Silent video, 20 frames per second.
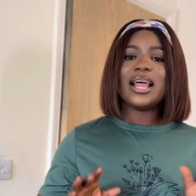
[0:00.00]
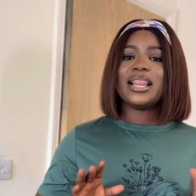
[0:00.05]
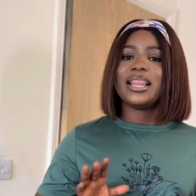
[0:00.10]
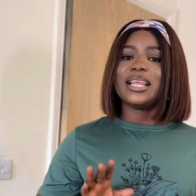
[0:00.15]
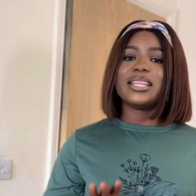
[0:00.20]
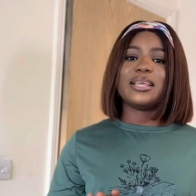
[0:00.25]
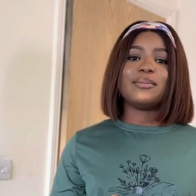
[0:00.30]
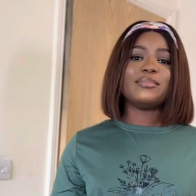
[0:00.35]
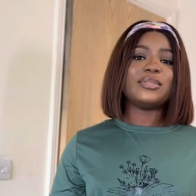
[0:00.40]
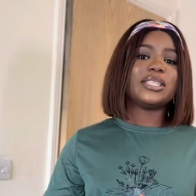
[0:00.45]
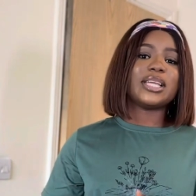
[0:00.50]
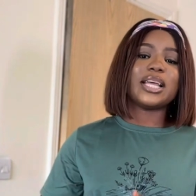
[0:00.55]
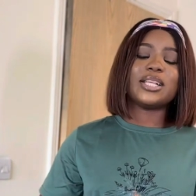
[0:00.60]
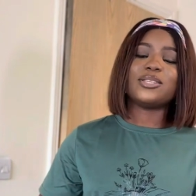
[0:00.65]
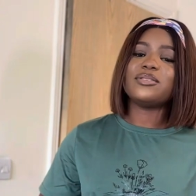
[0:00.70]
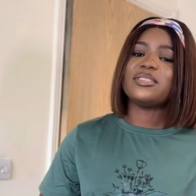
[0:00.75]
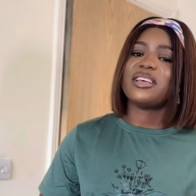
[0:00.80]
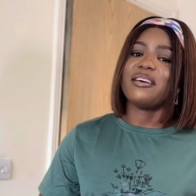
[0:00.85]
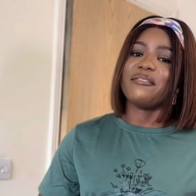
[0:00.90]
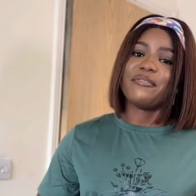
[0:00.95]
Let them share
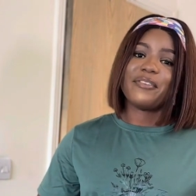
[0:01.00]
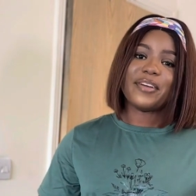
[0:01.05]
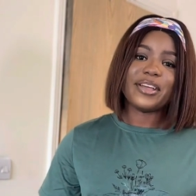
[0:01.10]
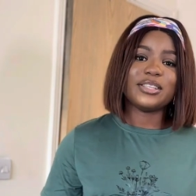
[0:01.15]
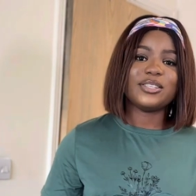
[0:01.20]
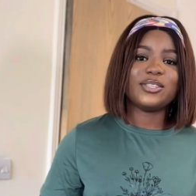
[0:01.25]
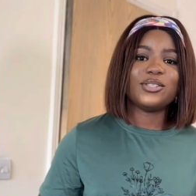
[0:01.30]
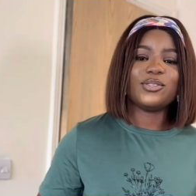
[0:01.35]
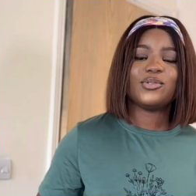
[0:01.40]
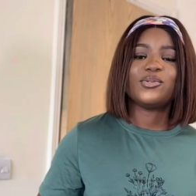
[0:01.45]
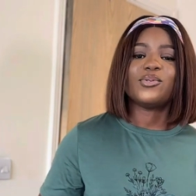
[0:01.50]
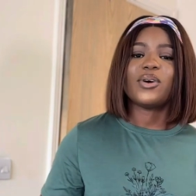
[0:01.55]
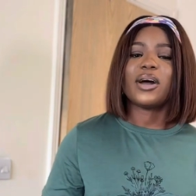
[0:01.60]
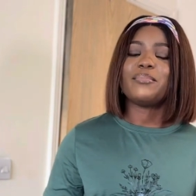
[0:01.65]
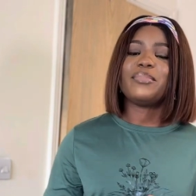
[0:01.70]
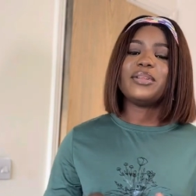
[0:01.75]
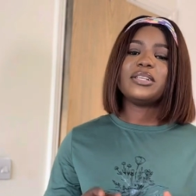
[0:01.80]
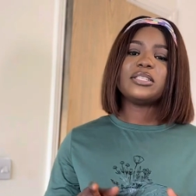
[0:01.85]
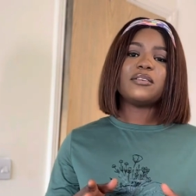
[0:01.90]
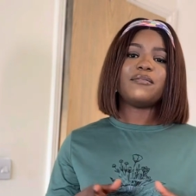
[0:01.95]
to their friends too.
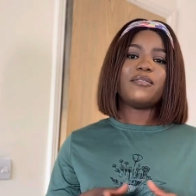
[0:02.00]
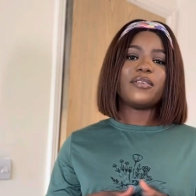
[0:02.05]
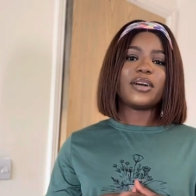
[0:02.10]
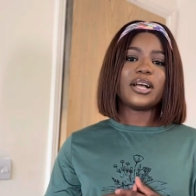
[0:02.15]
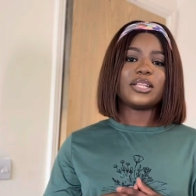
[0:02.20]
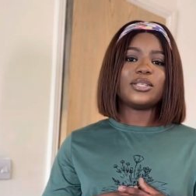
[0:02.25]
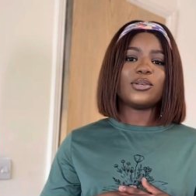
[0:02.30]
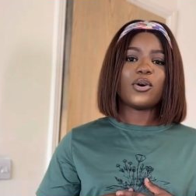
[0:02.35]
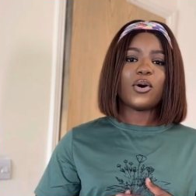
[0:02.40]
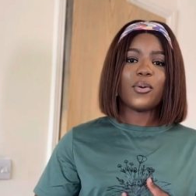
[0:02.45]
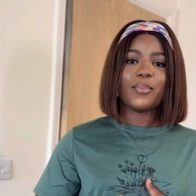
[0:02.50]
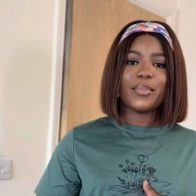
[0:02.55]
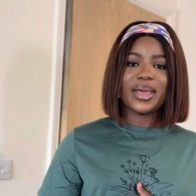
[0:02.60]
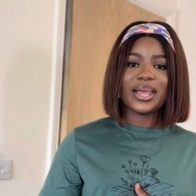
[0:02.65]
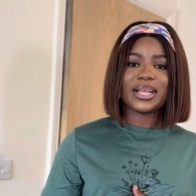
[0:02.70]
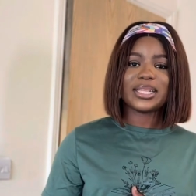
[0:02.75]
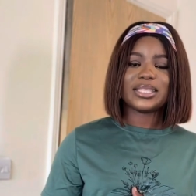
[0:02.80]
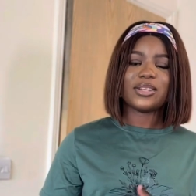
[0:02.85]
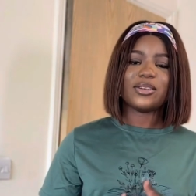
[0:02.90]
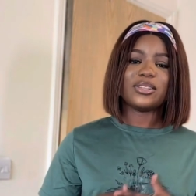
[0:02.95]
And please don't forget to
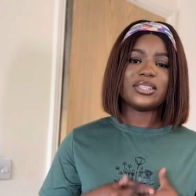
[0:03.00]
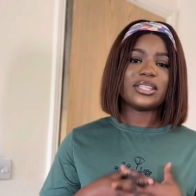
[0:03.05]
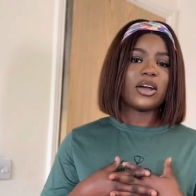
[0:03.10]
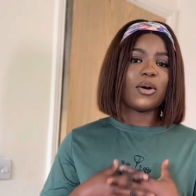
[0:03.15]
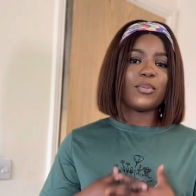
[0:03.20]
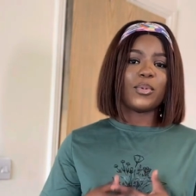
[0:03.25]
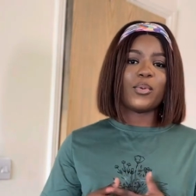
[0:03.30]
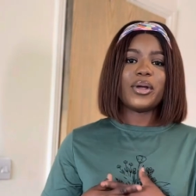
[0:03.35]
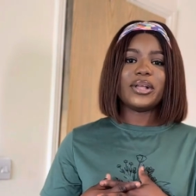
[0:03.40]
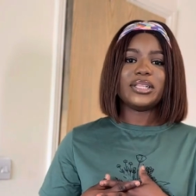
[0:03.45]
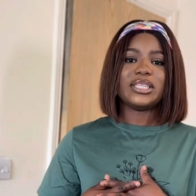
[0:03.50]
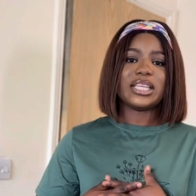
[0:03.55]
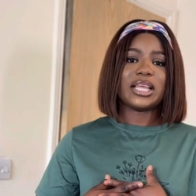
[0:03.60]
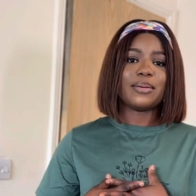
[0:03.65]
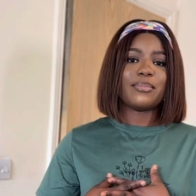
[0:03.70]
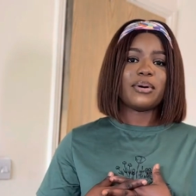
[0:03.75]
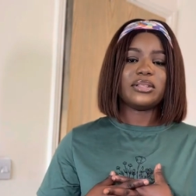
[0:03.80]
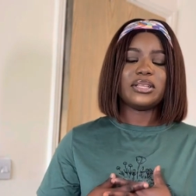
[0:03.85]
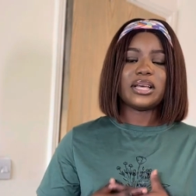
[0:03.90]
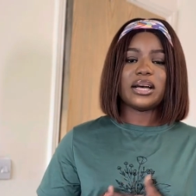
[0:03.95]
comment. Tell me what you think
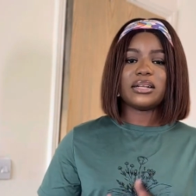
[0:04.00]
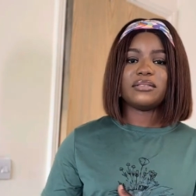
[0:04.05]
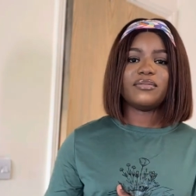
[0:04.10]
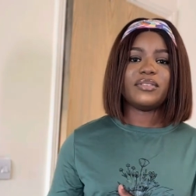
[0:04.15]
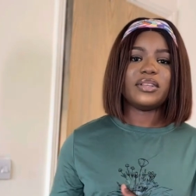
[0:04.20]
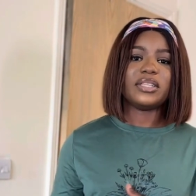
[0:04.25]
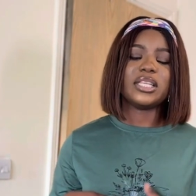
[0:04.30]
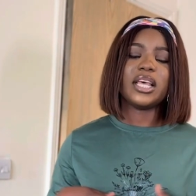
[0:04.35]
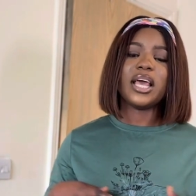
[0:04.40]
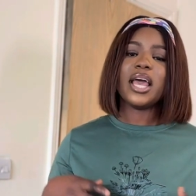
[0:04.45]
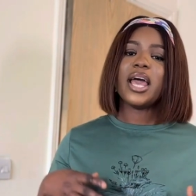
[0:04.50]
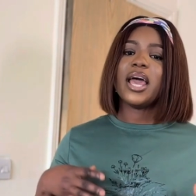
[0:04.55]
about the outfit.